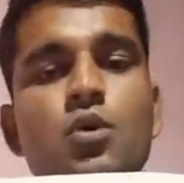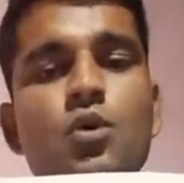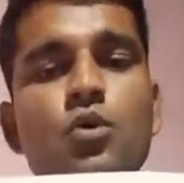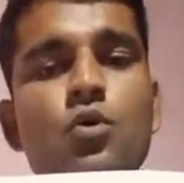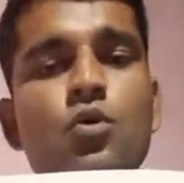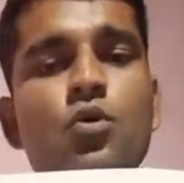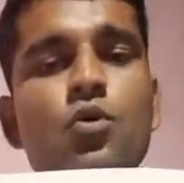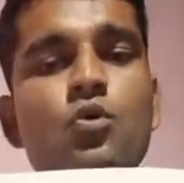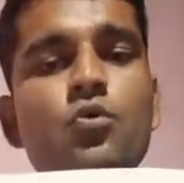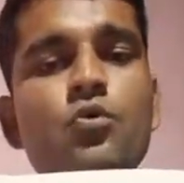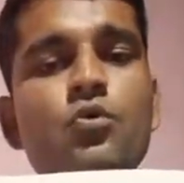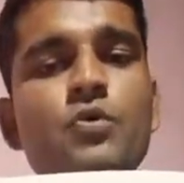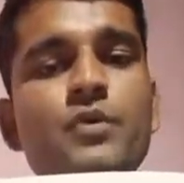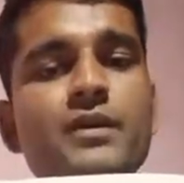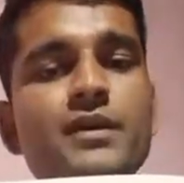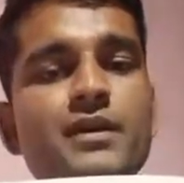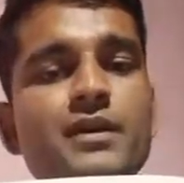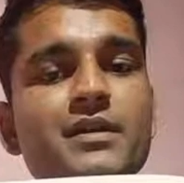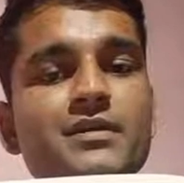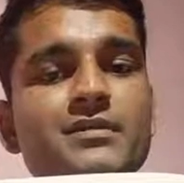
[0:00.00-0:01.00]
O
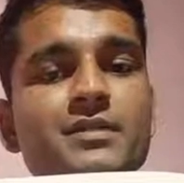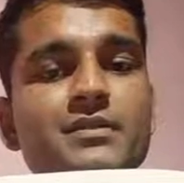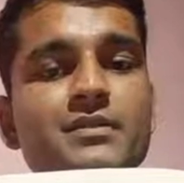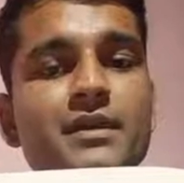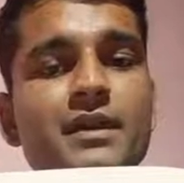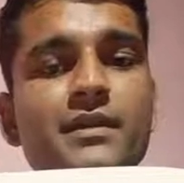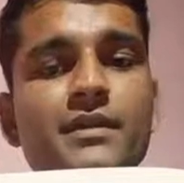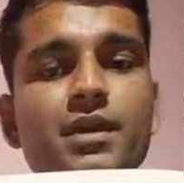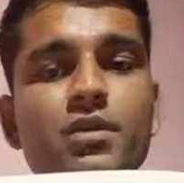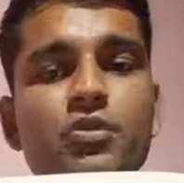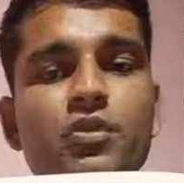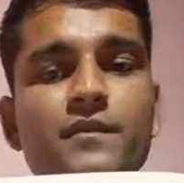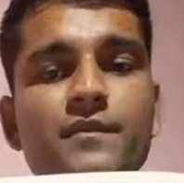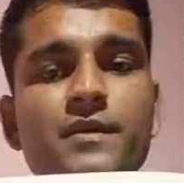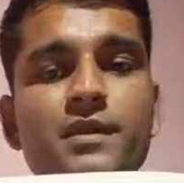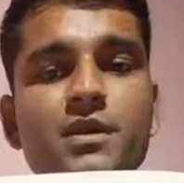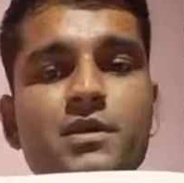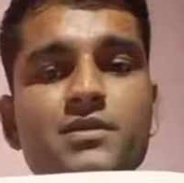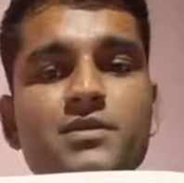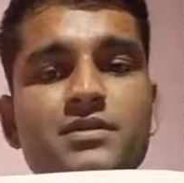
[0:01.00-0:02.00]
is the center of
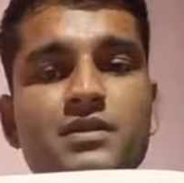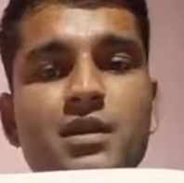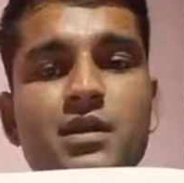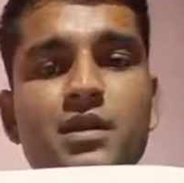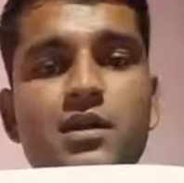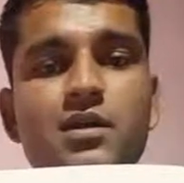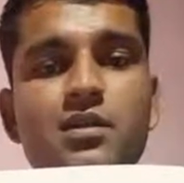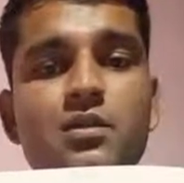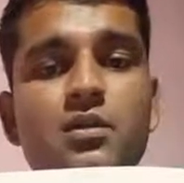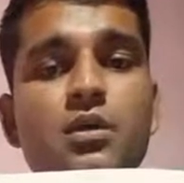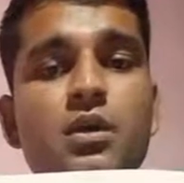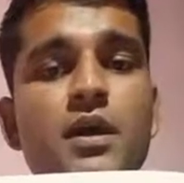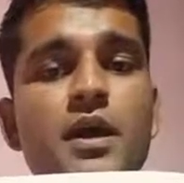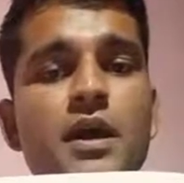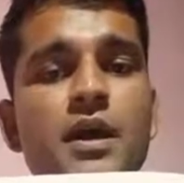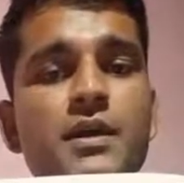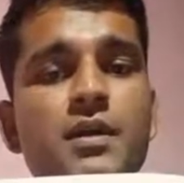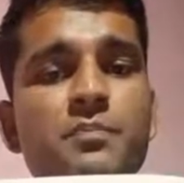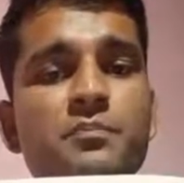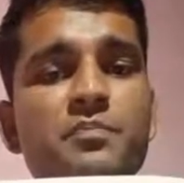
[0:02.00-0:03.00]
a circle
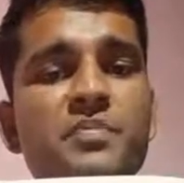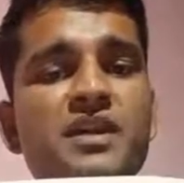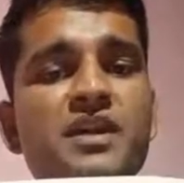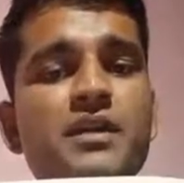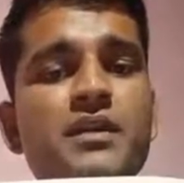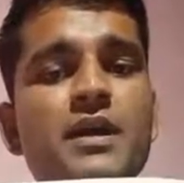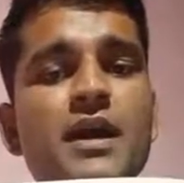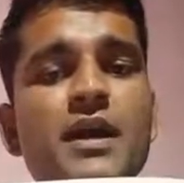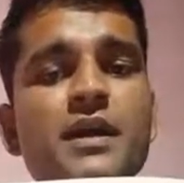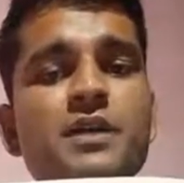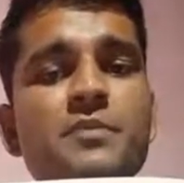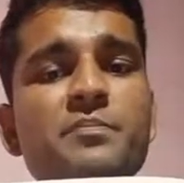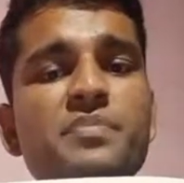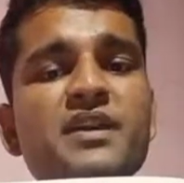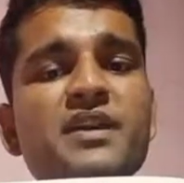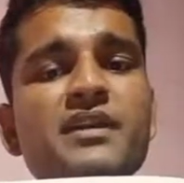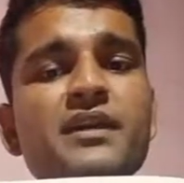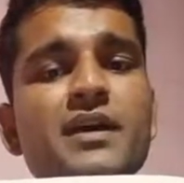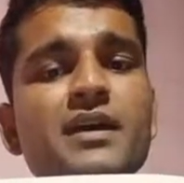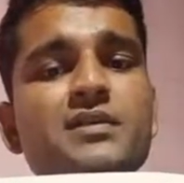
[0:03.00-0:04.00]
and P
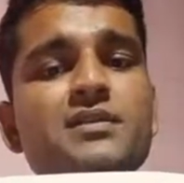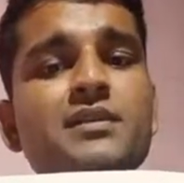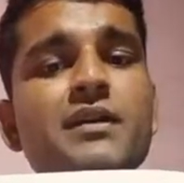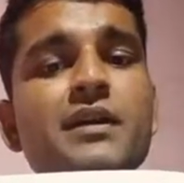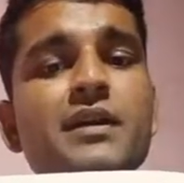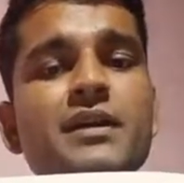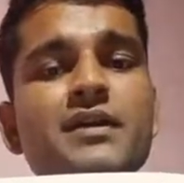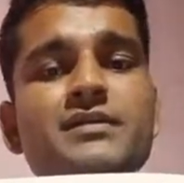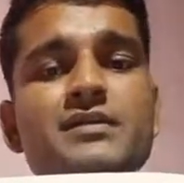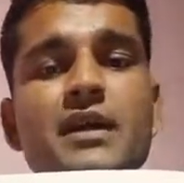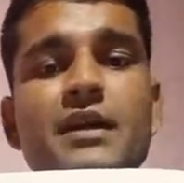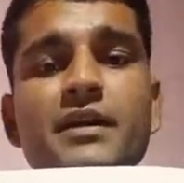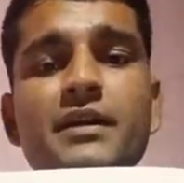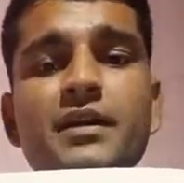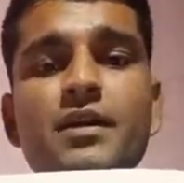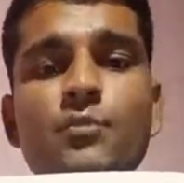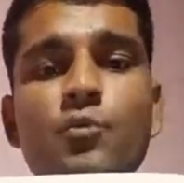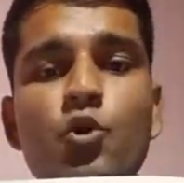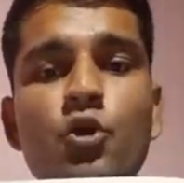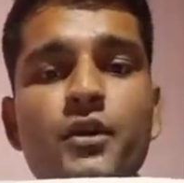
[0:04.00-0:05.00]
dash is the end
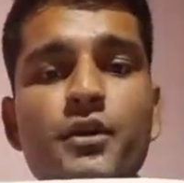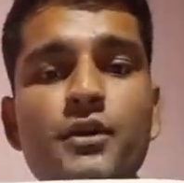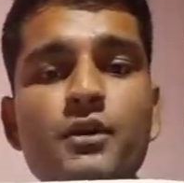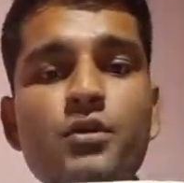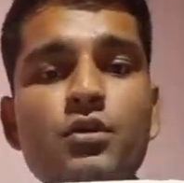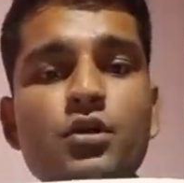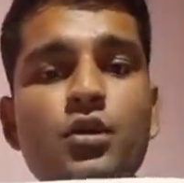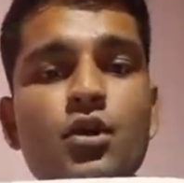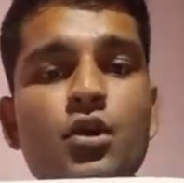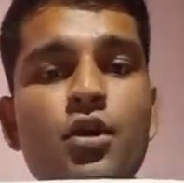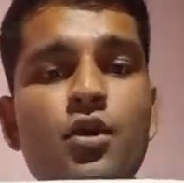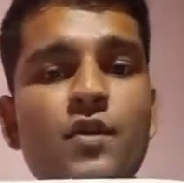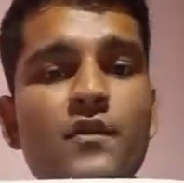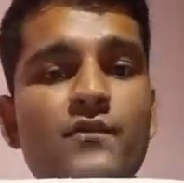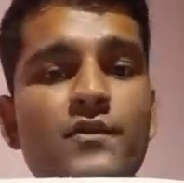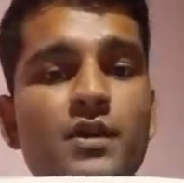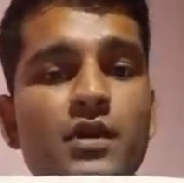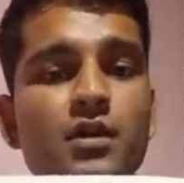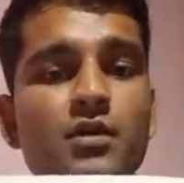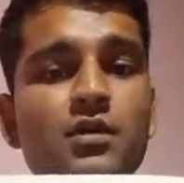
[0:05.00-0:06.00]
point of
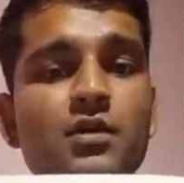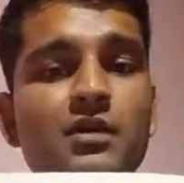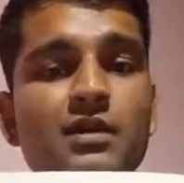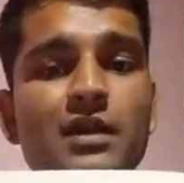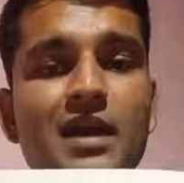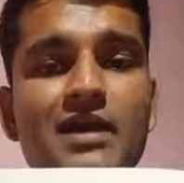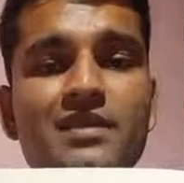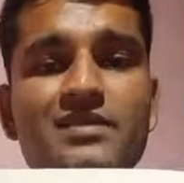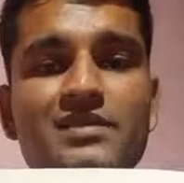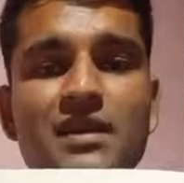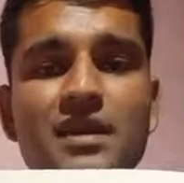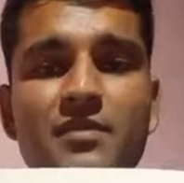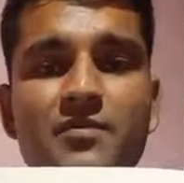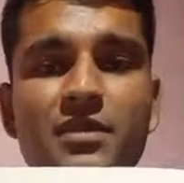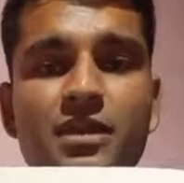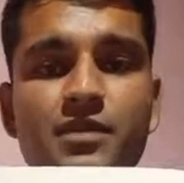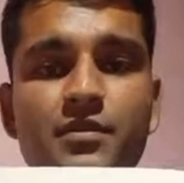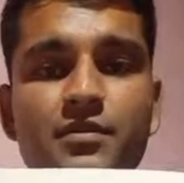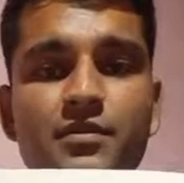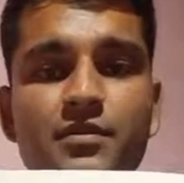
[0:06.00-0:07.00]
a line
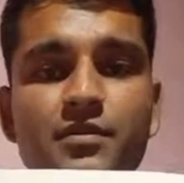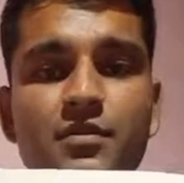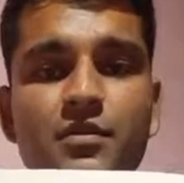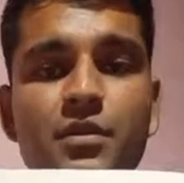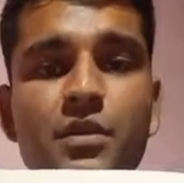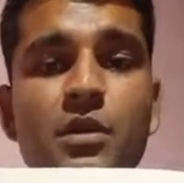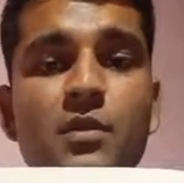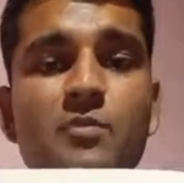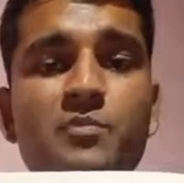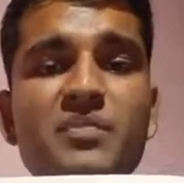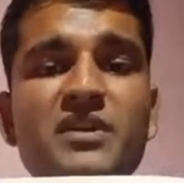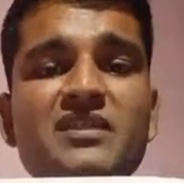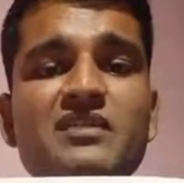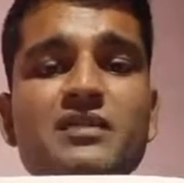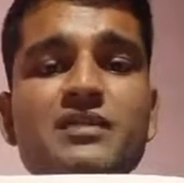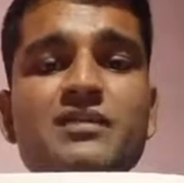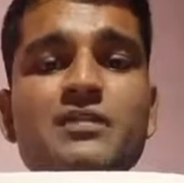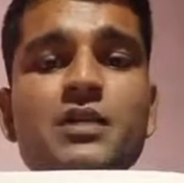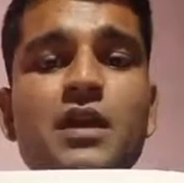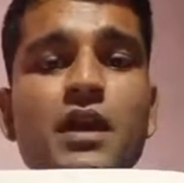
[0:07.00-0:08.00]
segment which
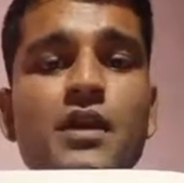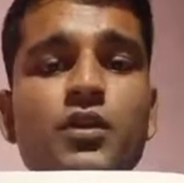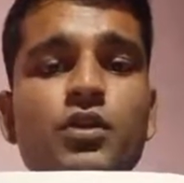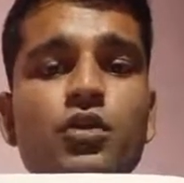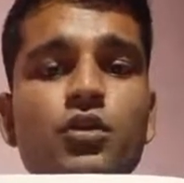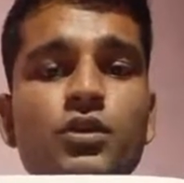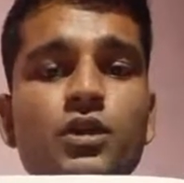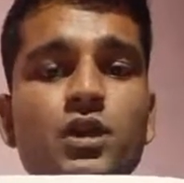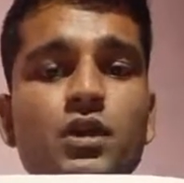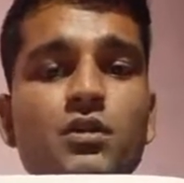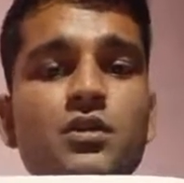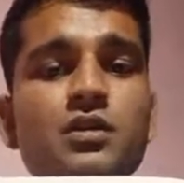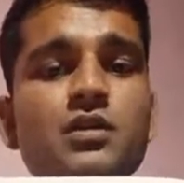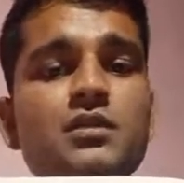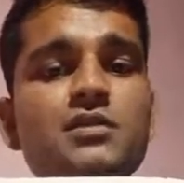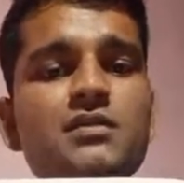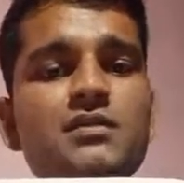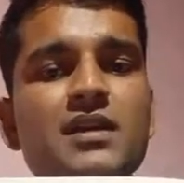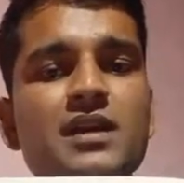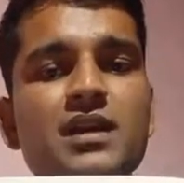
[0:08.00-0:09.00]
is lie on a
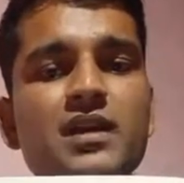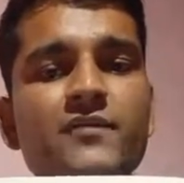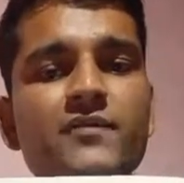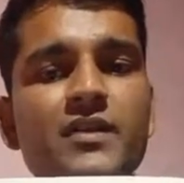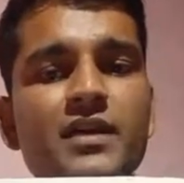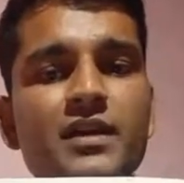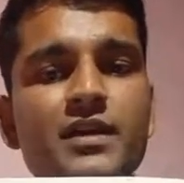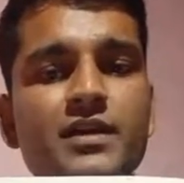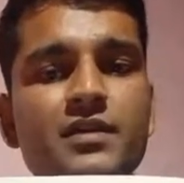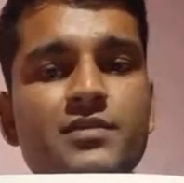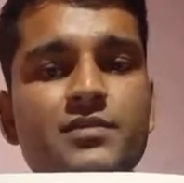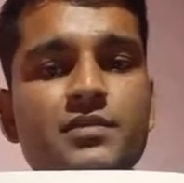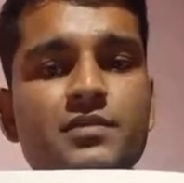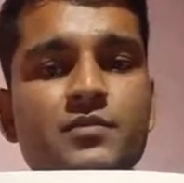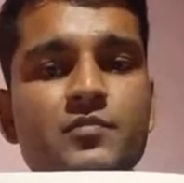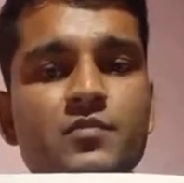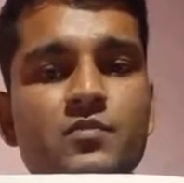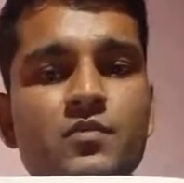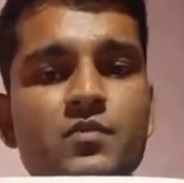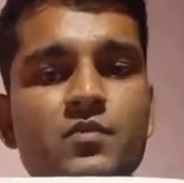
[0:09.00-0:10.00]
circumference.
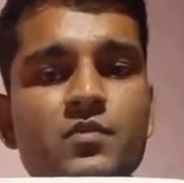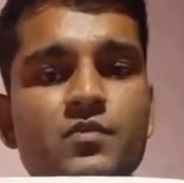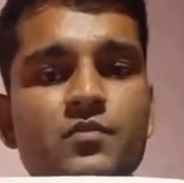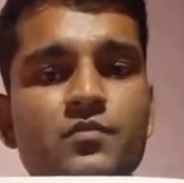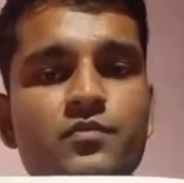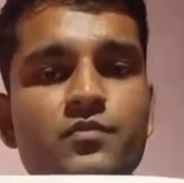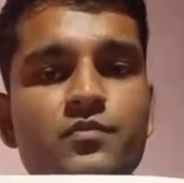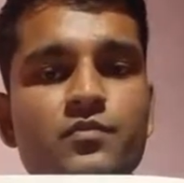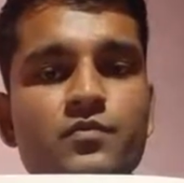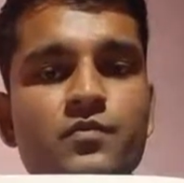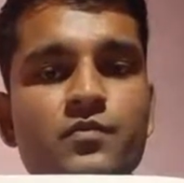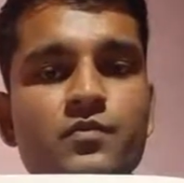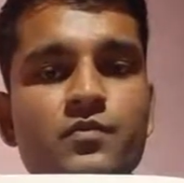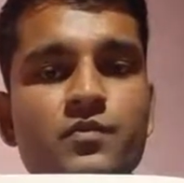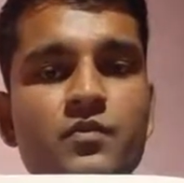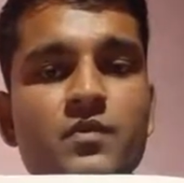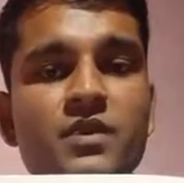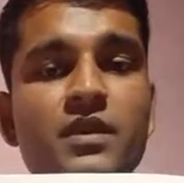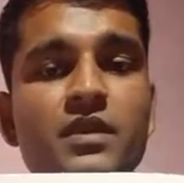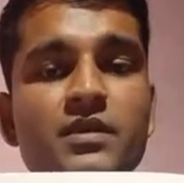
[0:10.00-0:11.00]

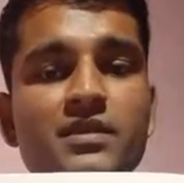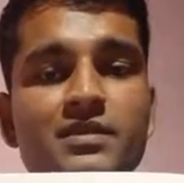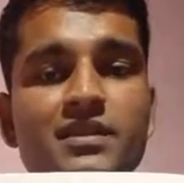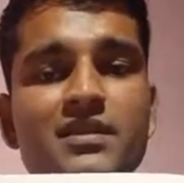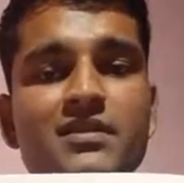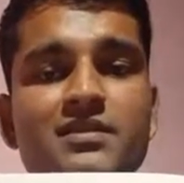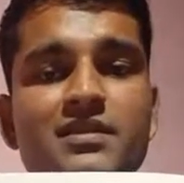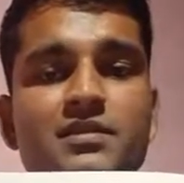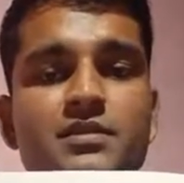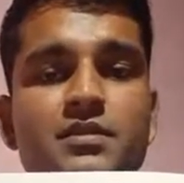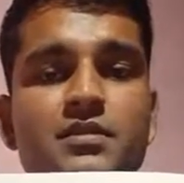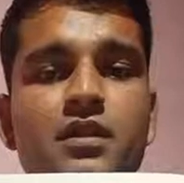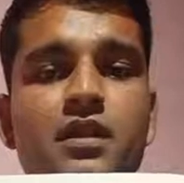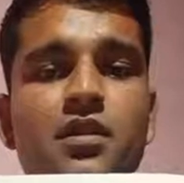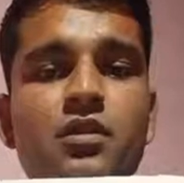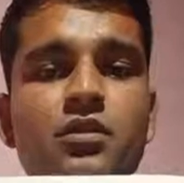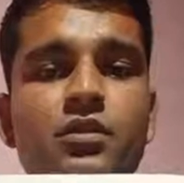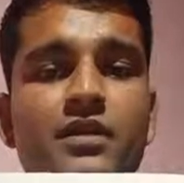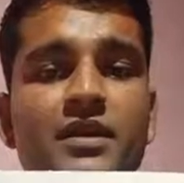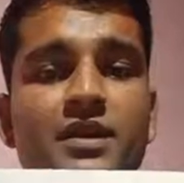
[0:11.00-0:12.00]
This is
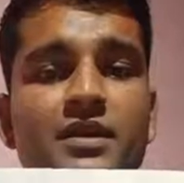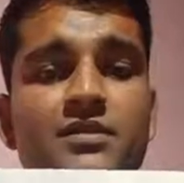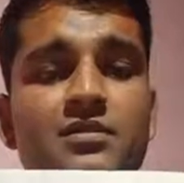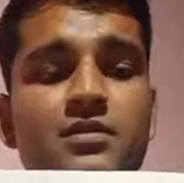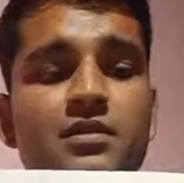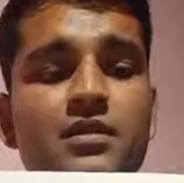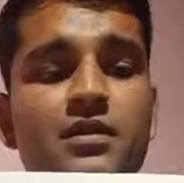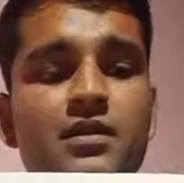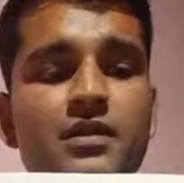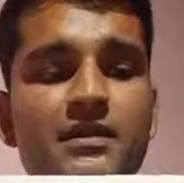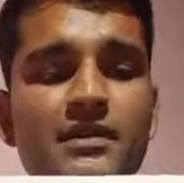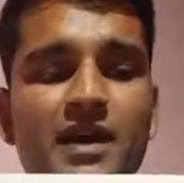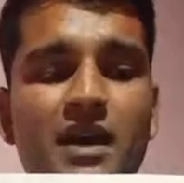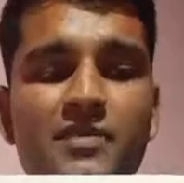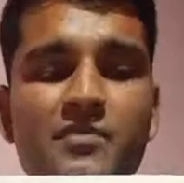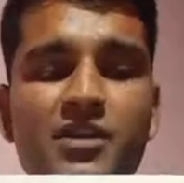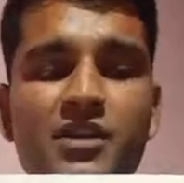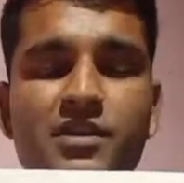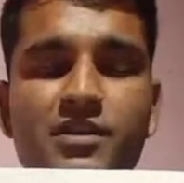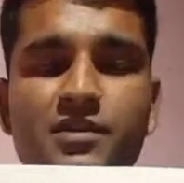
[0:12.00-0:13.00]
called as
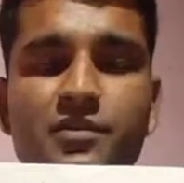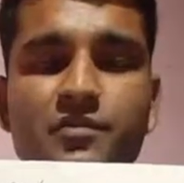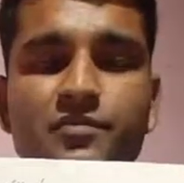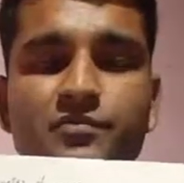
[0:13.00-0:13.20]
diameter.